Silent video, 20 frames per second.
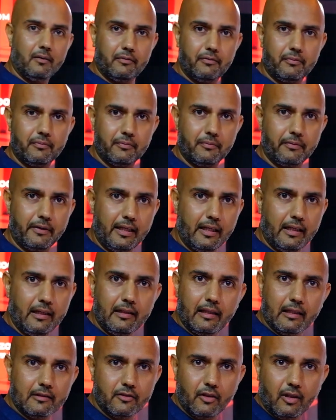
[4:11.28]
free.
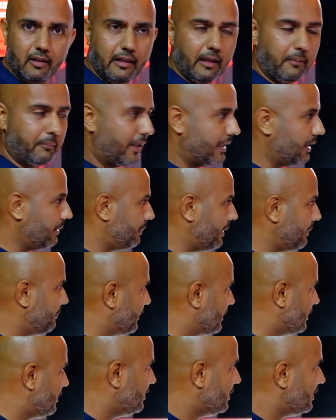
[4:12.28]
There's not that many
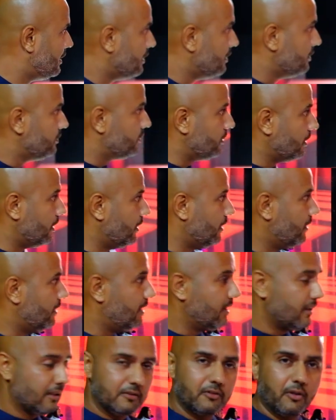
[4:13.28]
people. So
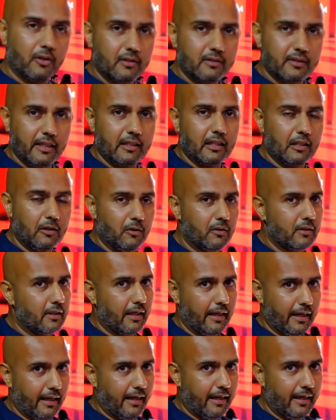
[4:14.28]
let's go take a look
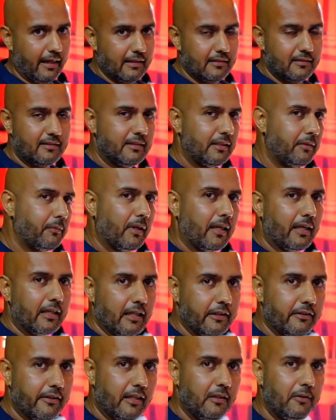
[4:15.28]
and see what I
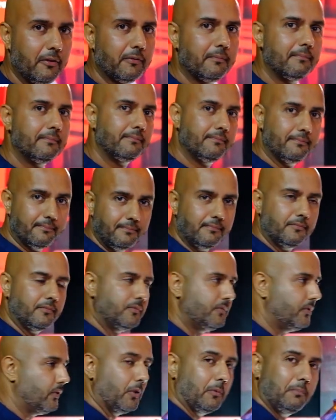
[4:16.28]
can tell you.
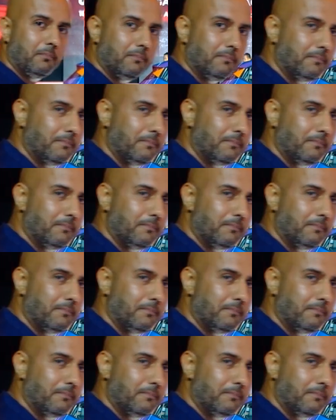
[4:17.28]
Jump.